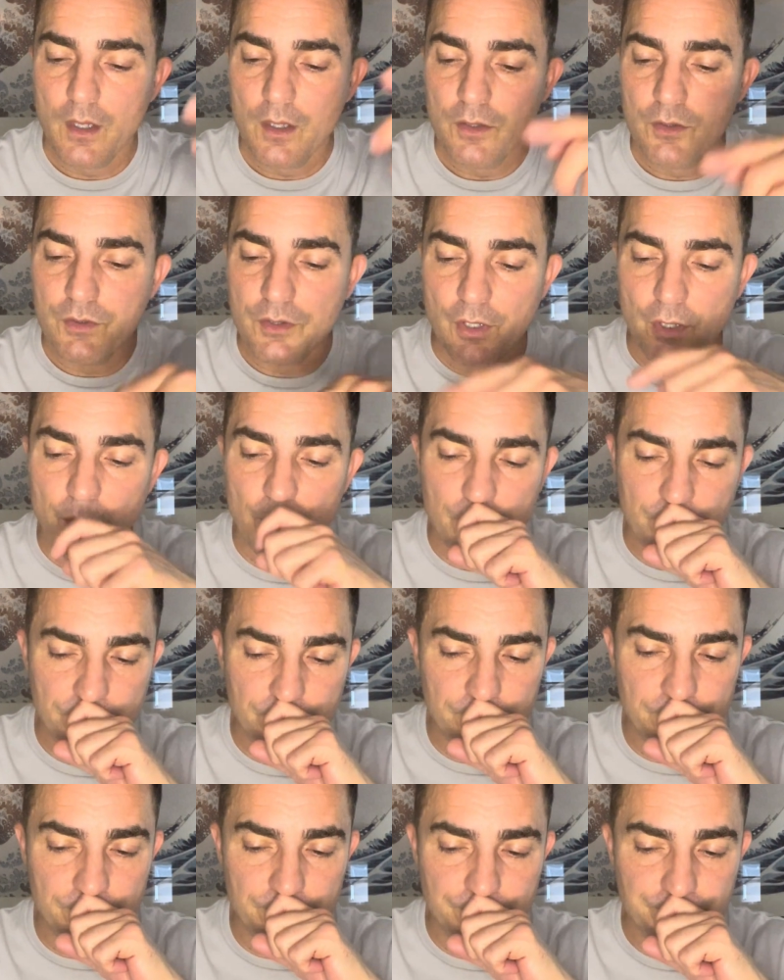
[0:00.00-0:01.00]
So
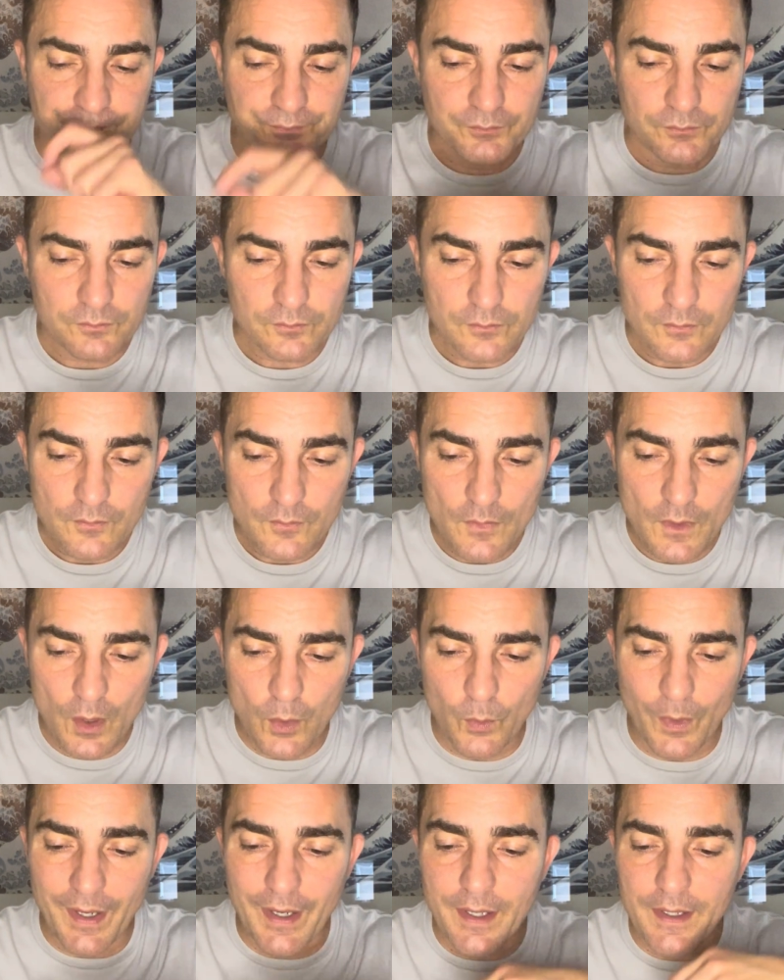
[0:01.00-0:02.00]

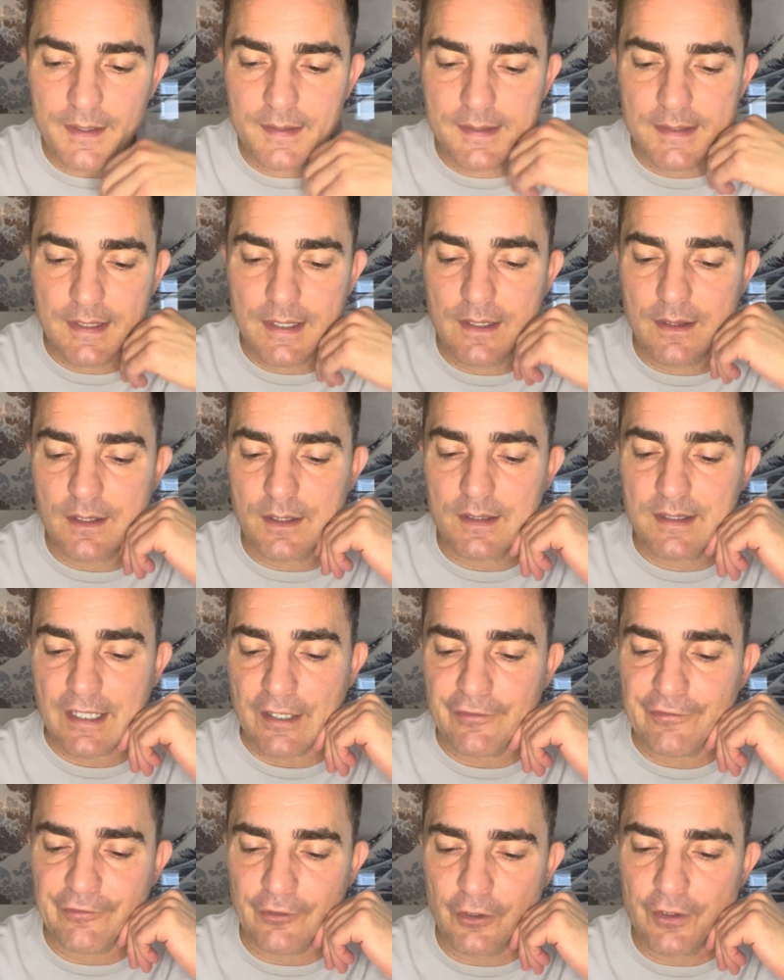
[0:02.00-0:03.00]
when I see this,
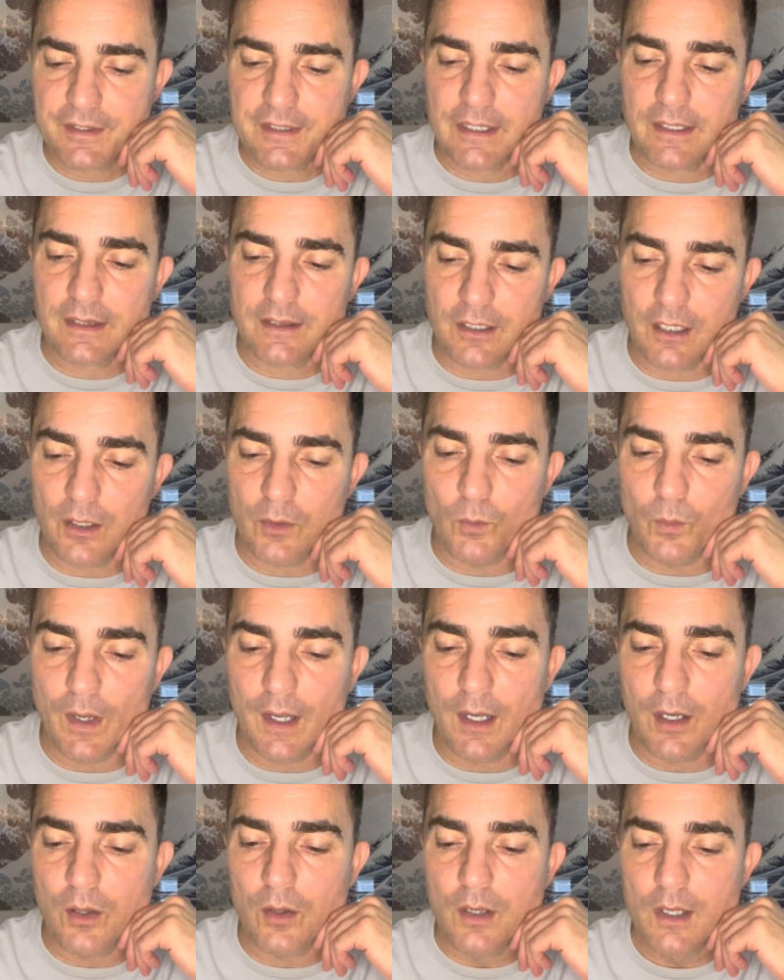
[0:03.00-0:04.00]
at first I thought,
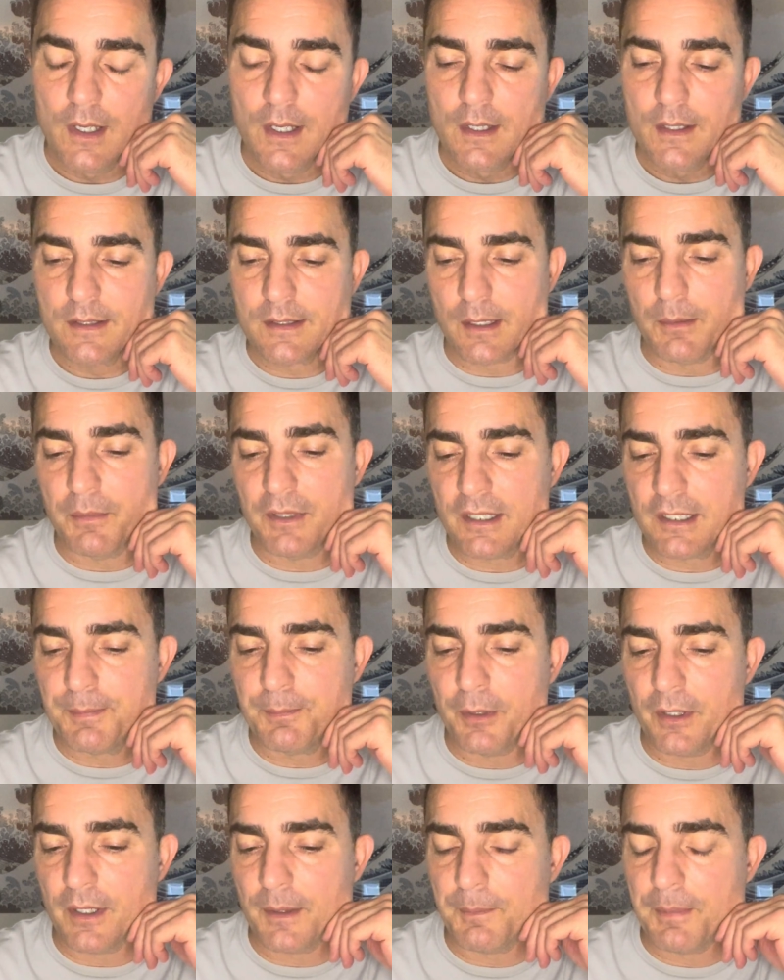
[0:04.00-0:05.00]
wow, somebody's
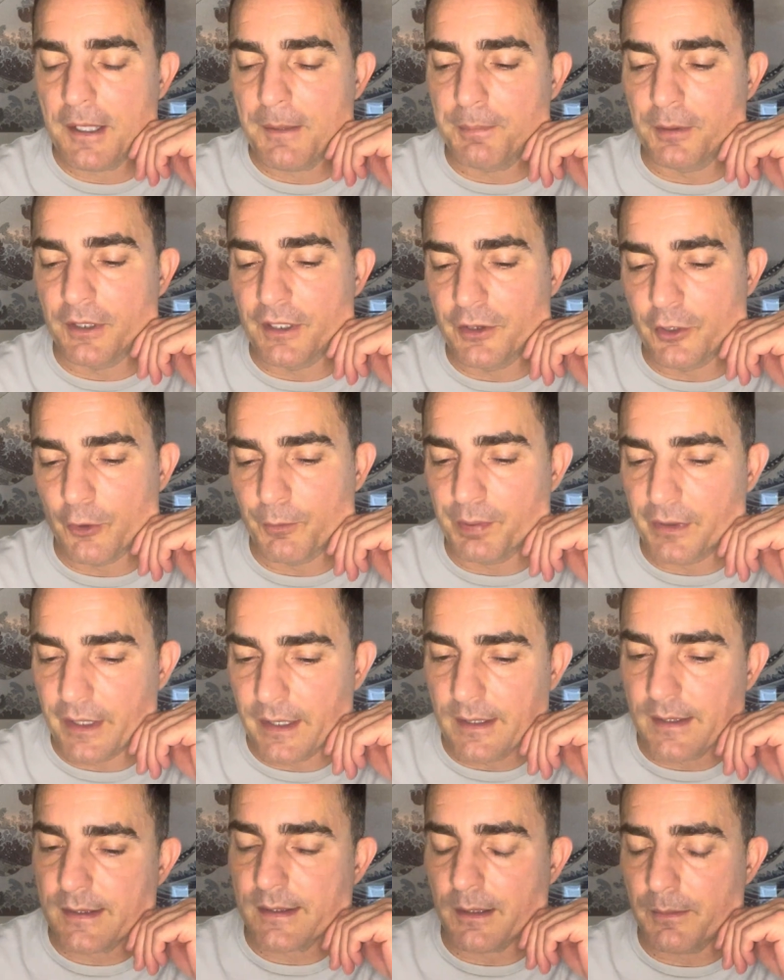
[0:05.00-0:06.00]
putting people in their
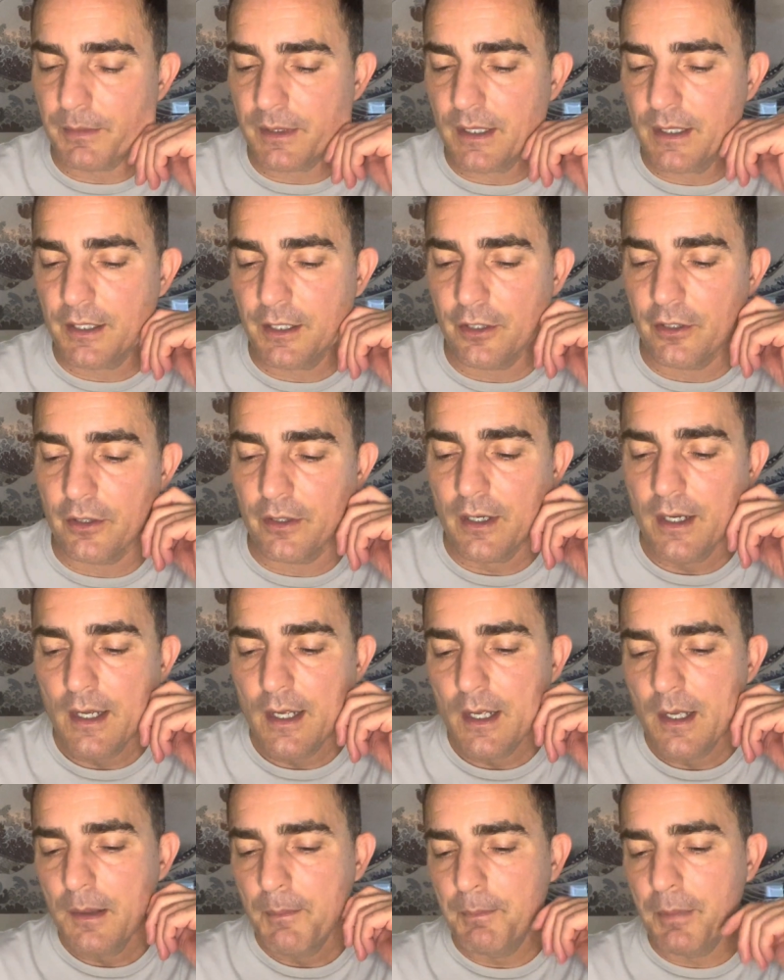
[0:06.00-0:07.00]
place, somebody here,
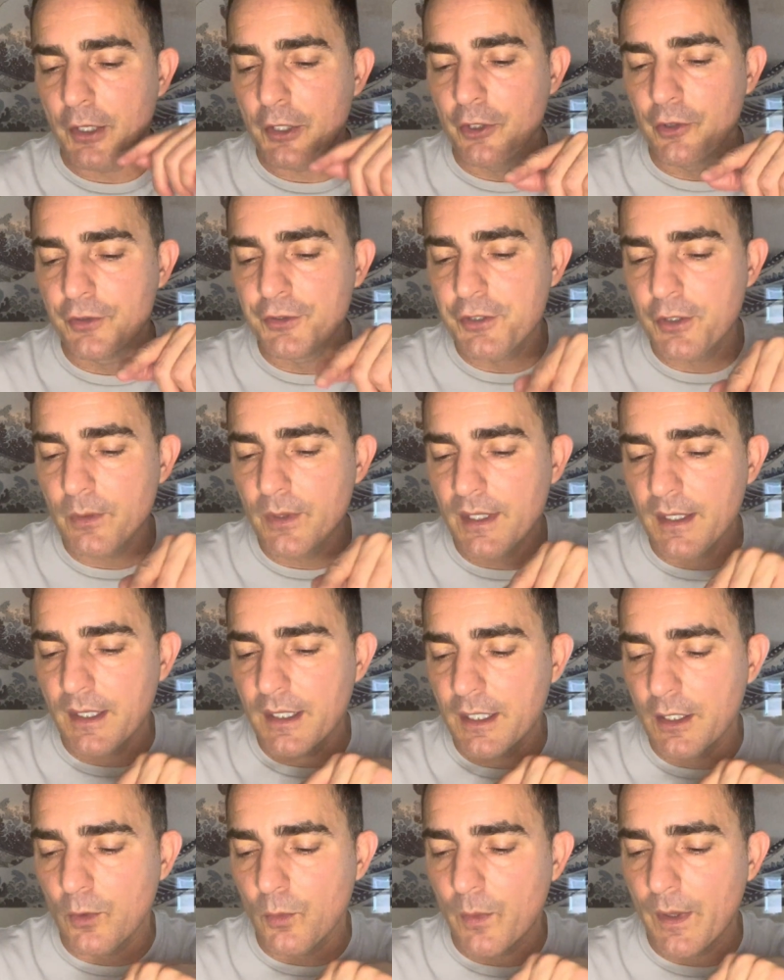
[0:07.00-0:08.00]
but you're doing it
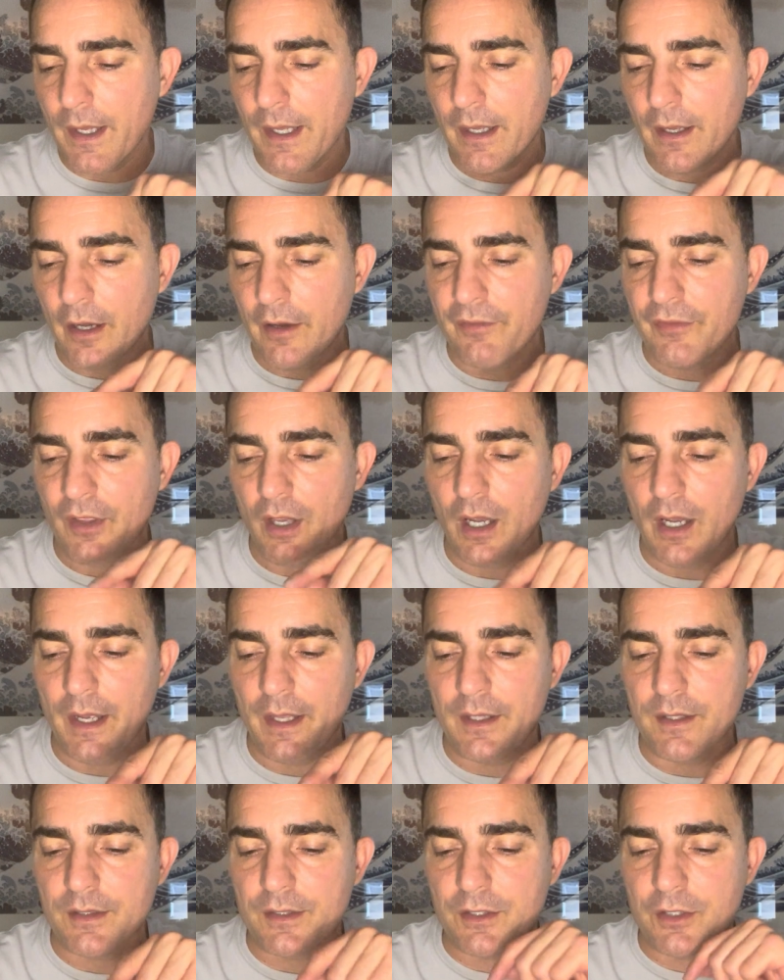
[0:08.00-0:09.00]
in a way of the
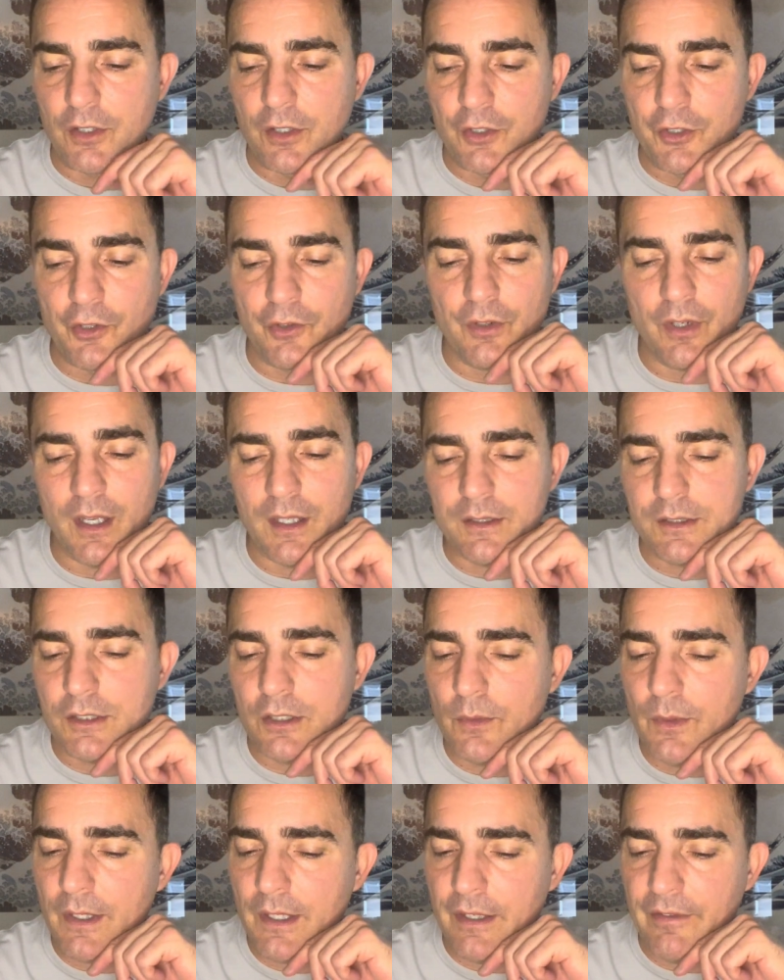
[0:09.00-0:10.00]
highest good. You're not
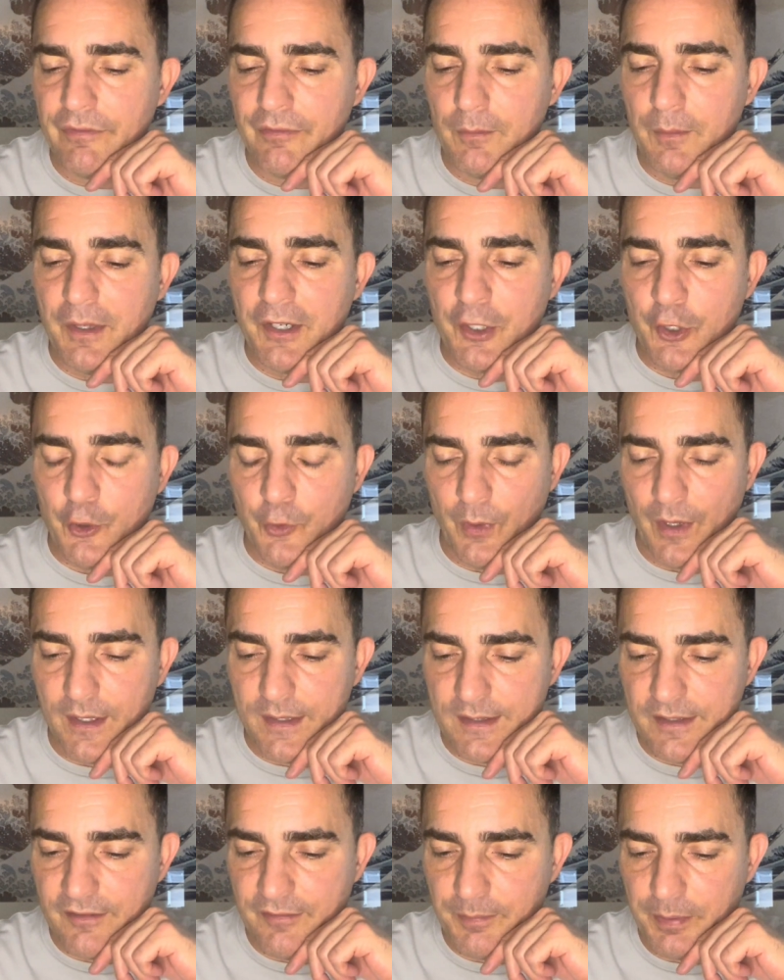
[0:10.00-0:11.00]
doing it from an
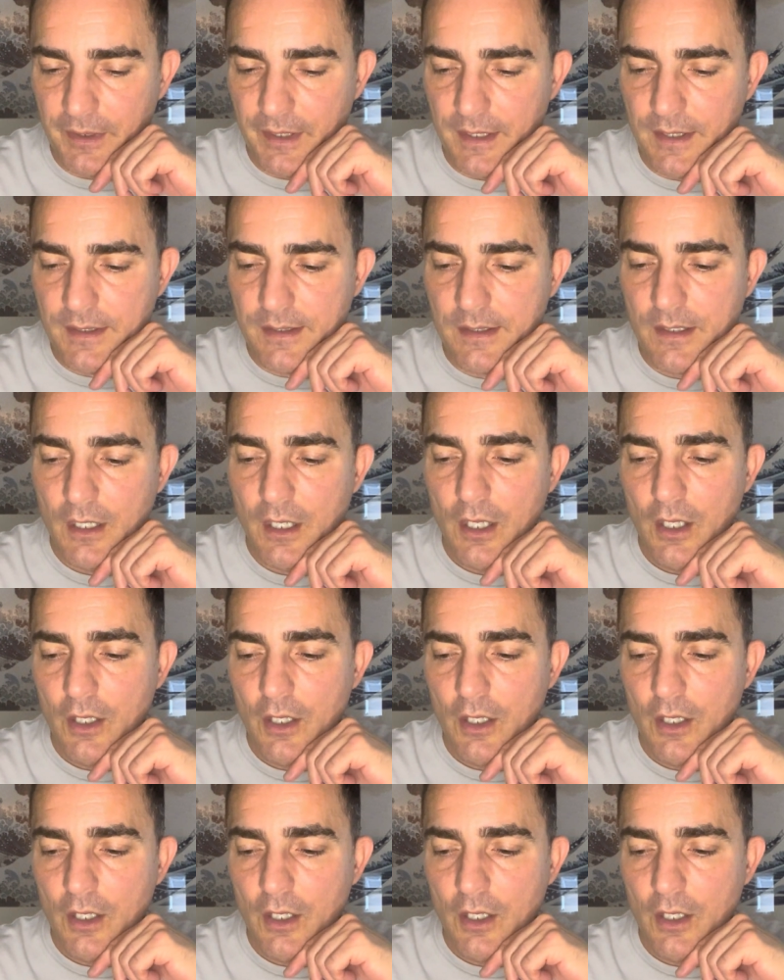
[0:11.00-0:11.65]
aggressive place.